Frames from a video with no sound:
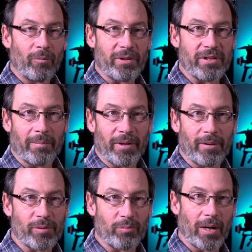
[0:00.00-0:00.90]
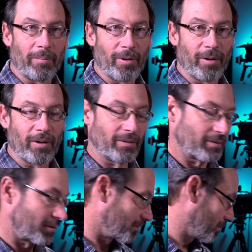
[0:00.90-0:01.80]
with some of those rubber.
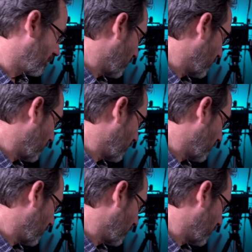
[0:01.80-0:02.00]
Well,